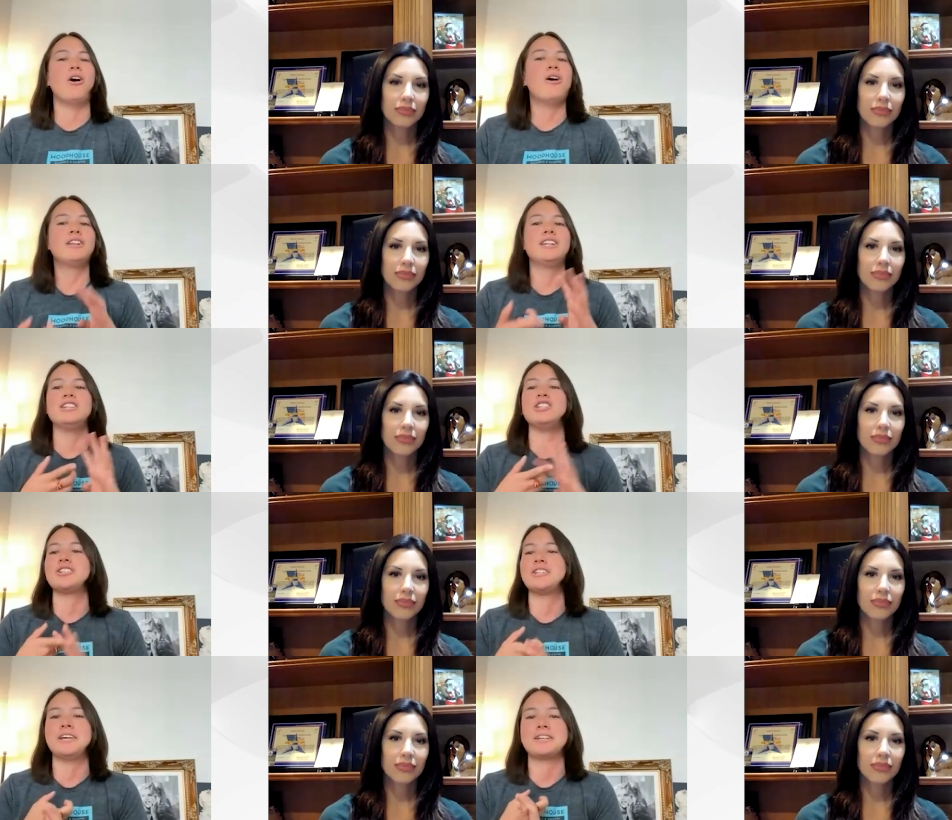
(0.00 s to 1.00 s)
Speaker 1: all the
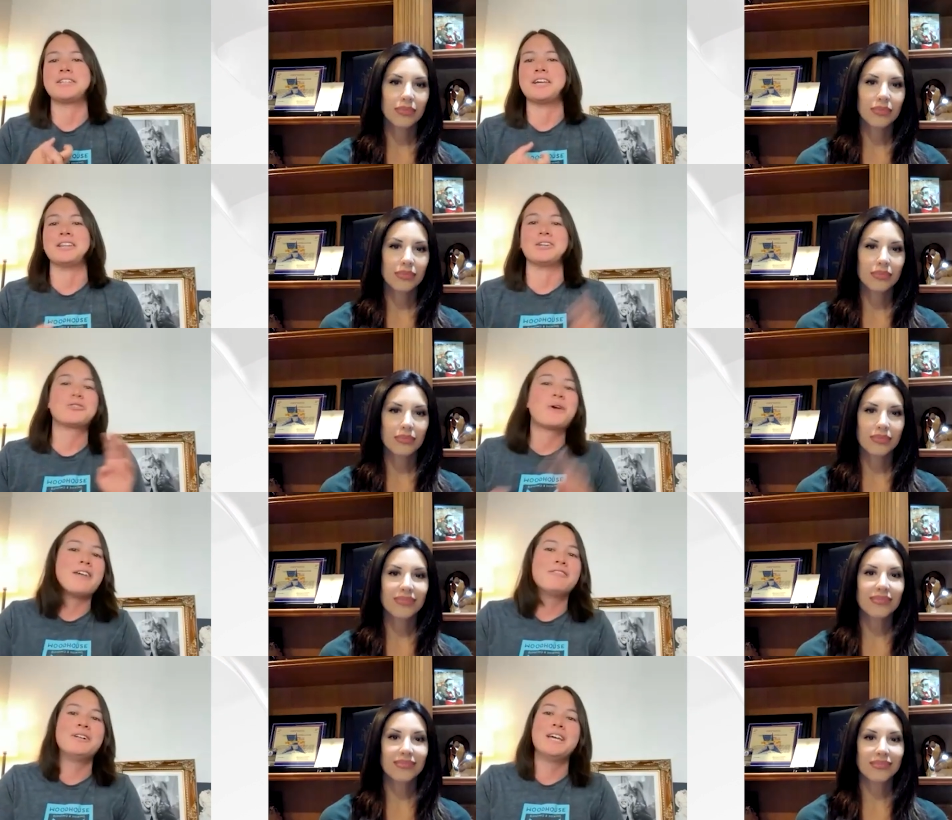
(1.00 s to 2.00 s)
logistics like the
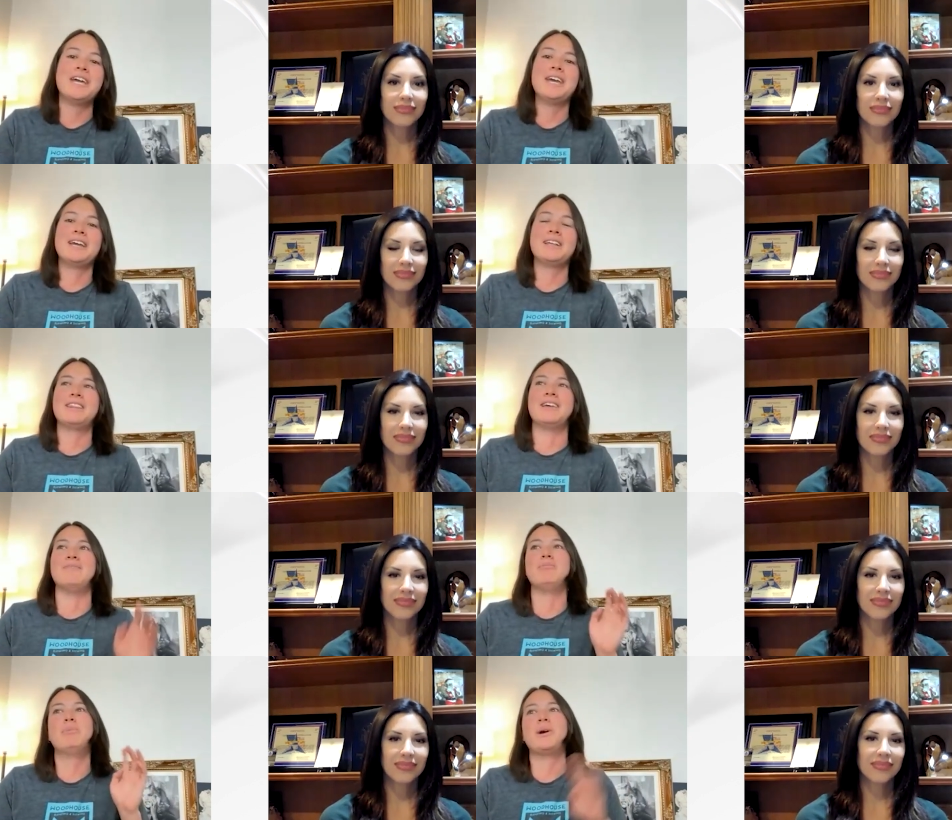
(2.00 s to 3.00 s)
traveling
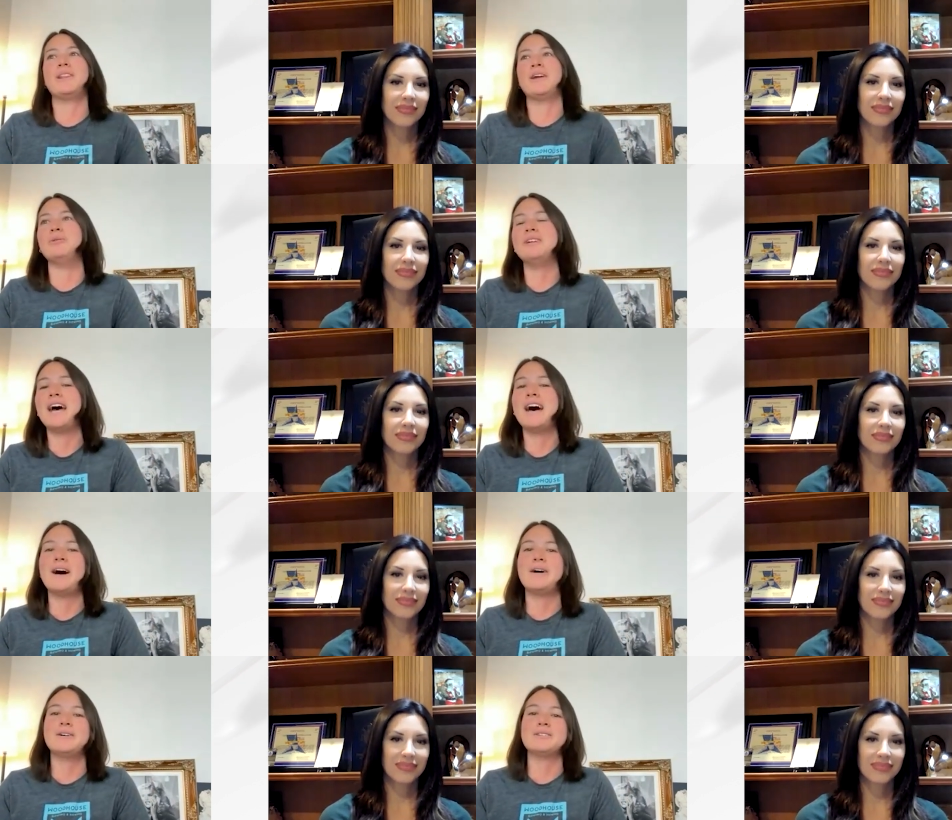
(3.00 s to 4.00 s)
the booking the
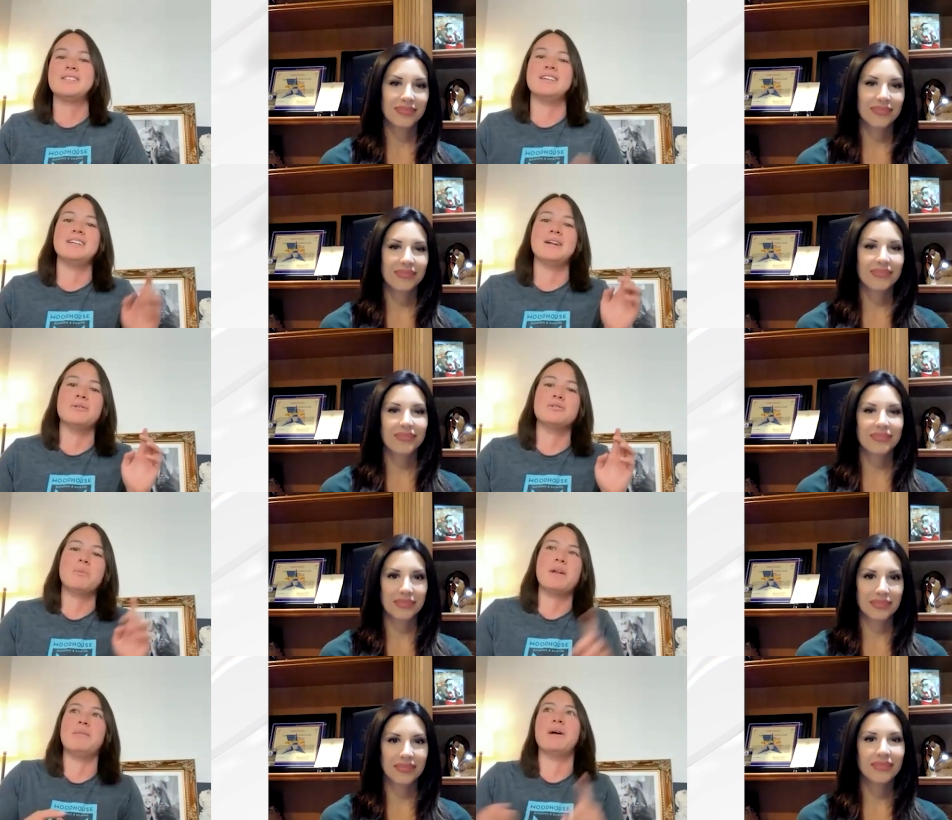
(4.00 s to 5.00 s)
hotels the you know
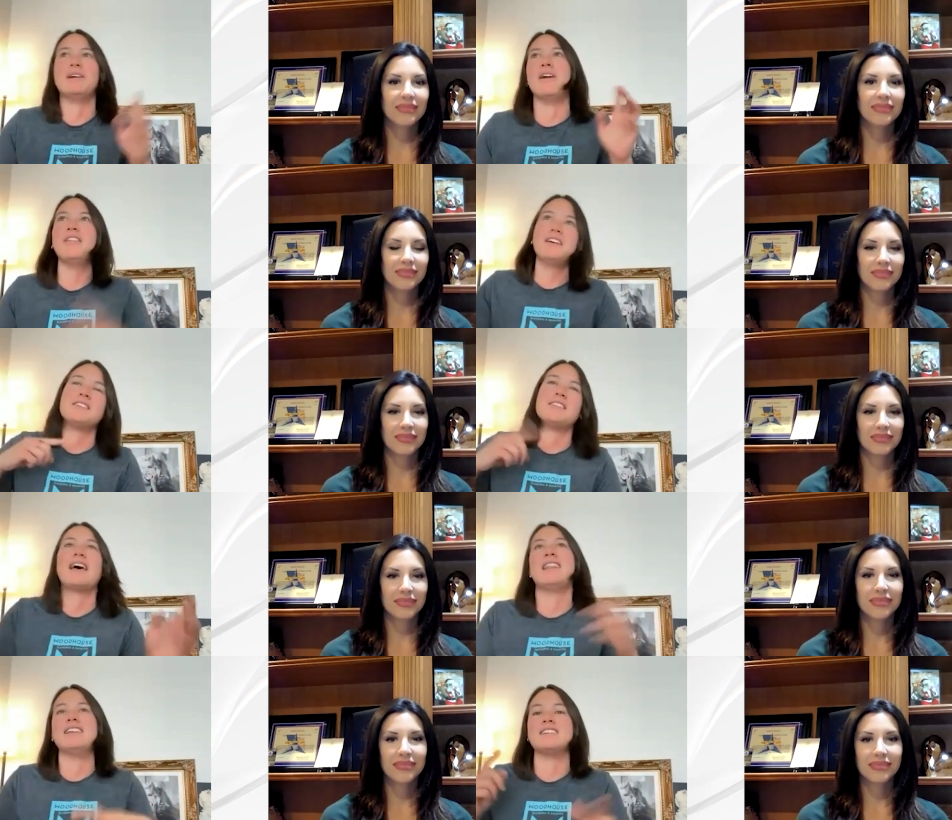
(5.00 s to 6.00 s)
spending money on this
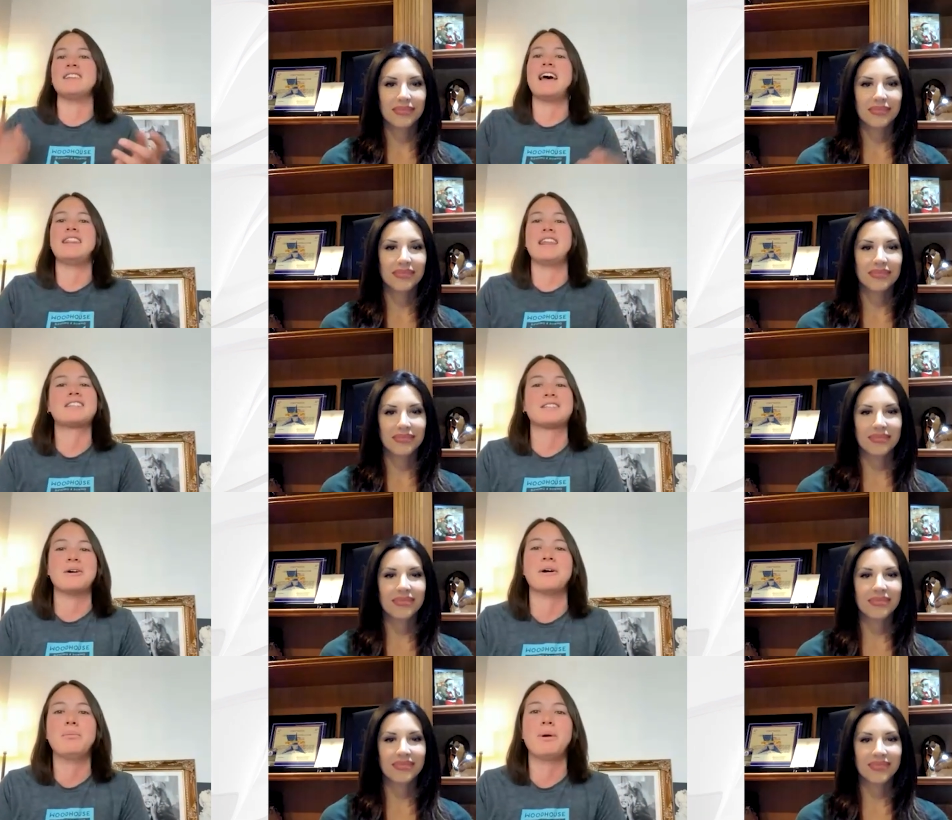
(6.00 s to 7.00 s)
and that and this and that that's
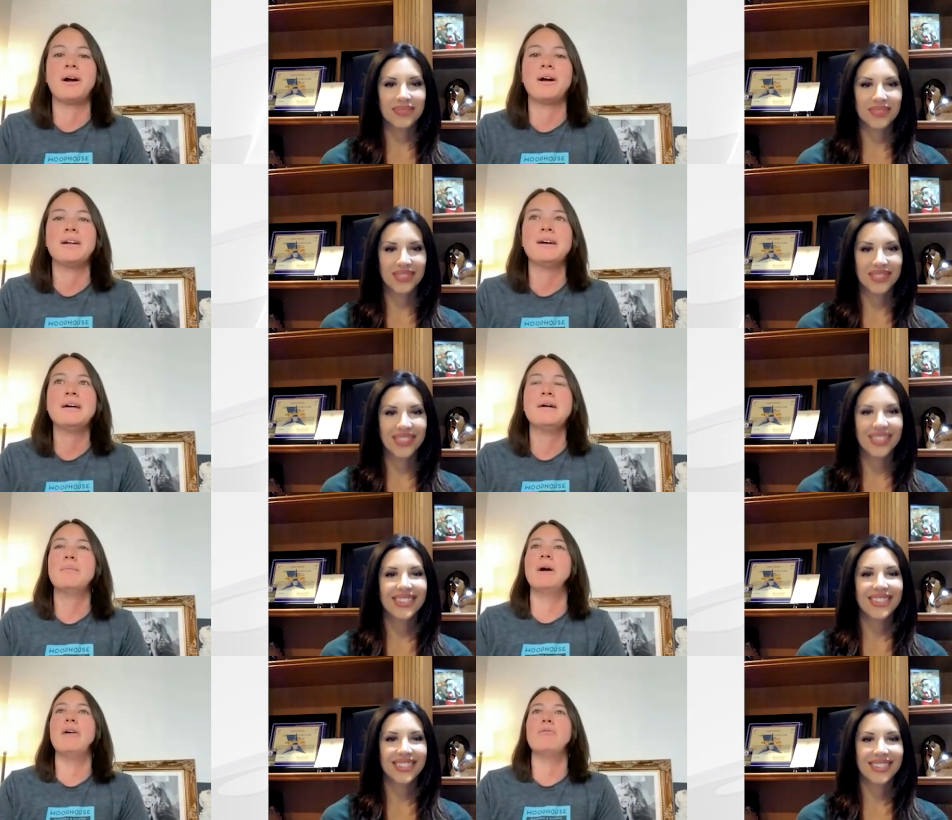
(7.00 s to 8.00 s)
the hard part
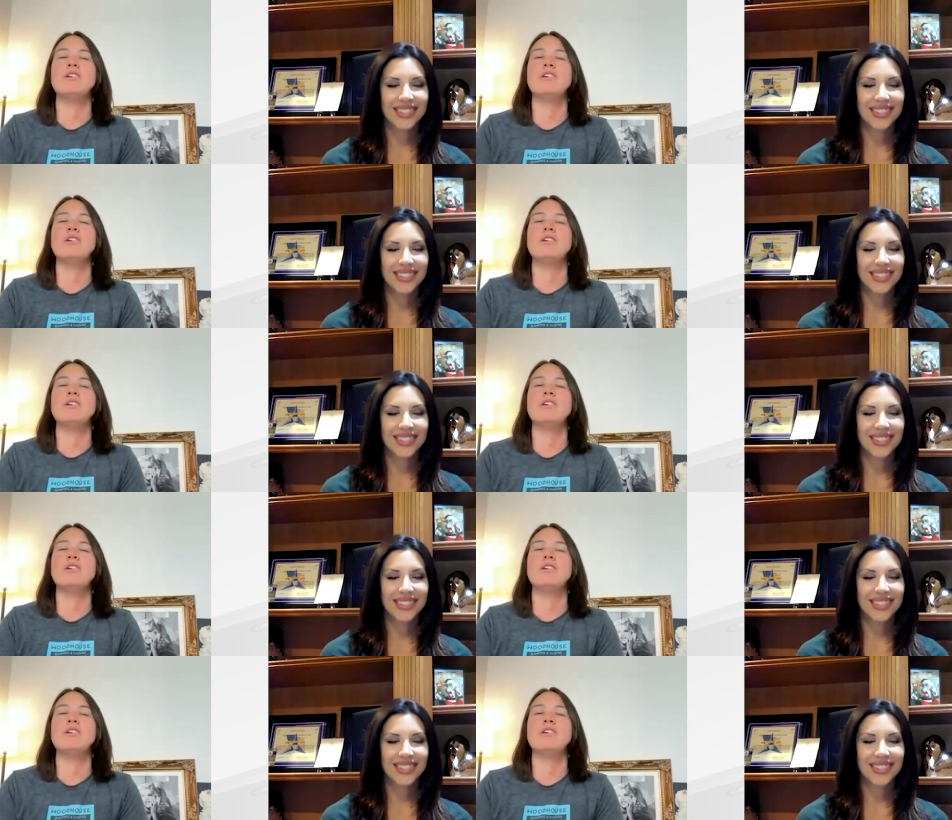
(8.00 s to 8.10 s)
but